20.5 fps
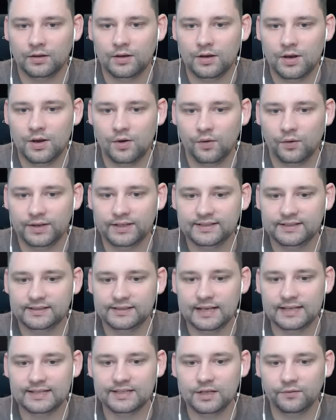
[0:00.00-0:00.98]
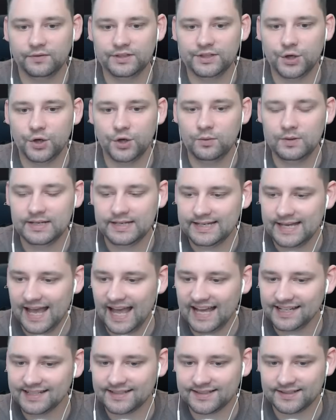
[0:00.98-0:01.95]
Nice. Is that silver too?
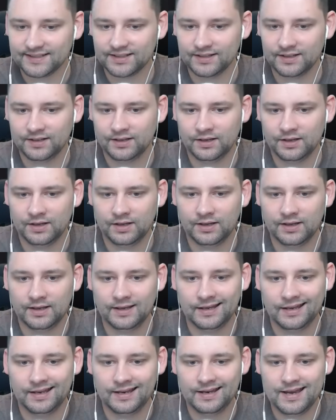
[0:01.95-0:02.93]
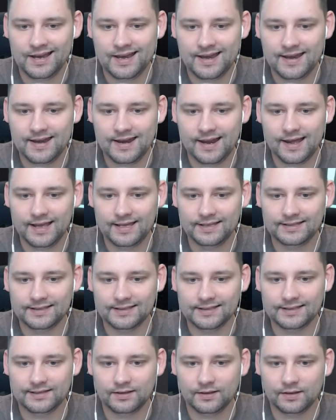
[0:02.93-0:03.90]
Yes.
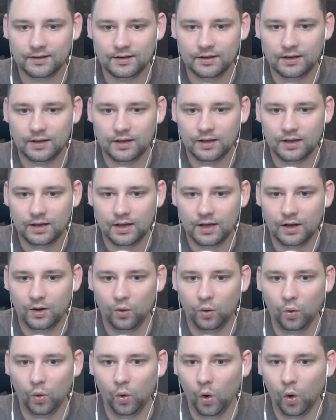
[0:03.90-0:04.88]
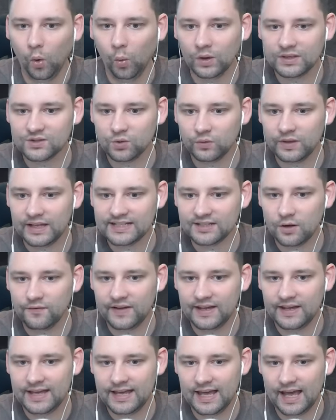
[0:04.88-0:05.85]
Nice. Oh, what's all this
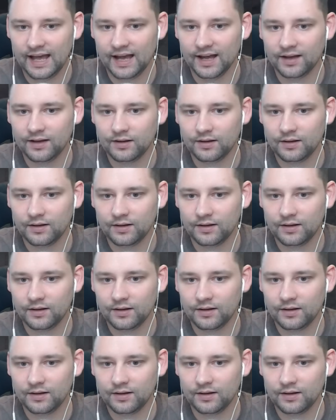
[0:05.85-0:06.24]
over here?